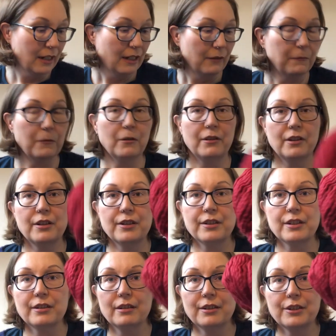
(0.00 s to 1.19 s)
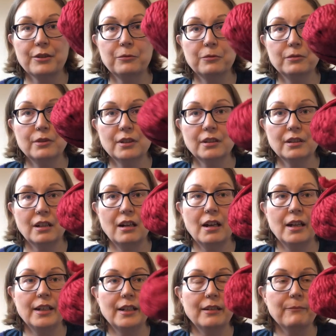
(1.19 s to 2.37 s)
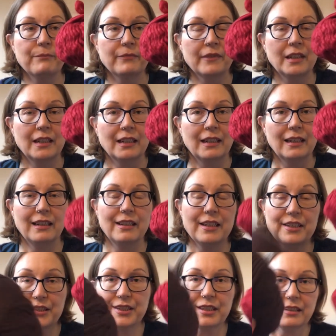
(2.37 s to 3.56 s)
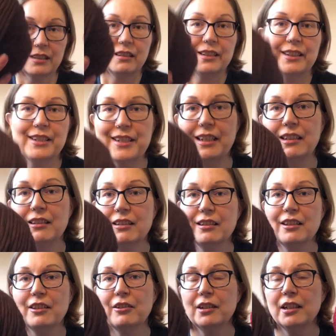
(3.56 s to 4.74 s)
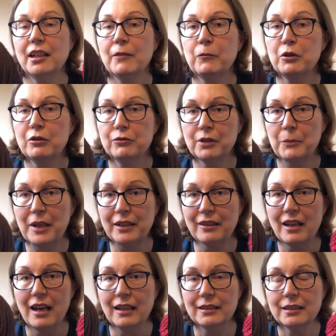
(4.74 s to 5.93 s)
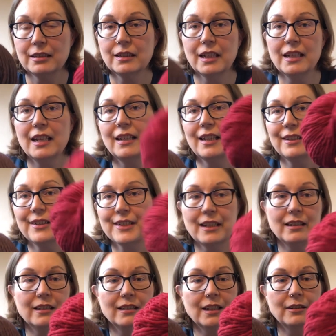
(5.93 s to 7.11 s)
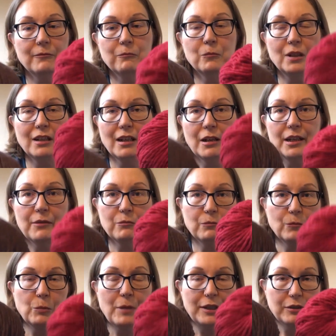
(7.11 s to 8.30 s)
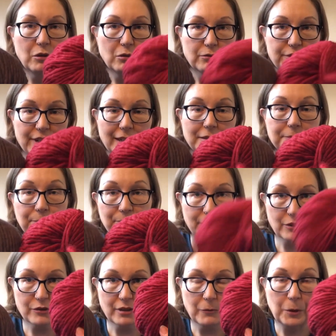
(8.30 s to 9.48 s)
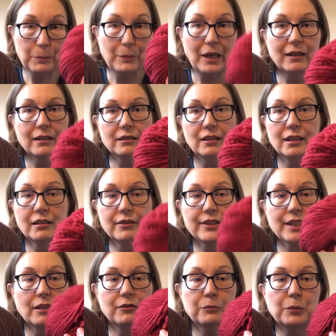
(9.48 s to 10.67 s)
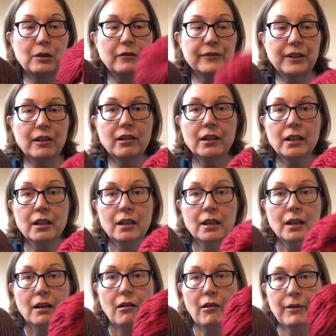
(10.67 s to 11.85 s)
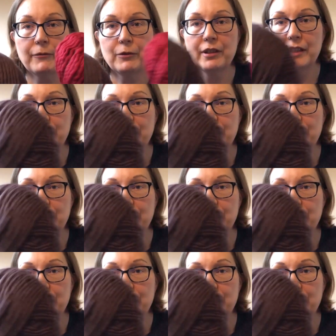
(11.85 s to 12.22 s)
for the snood initially I thought that I will only make the hat, and then I decided that, well, I will make the whole set. So I went back and I got a second ball of yarn. However, they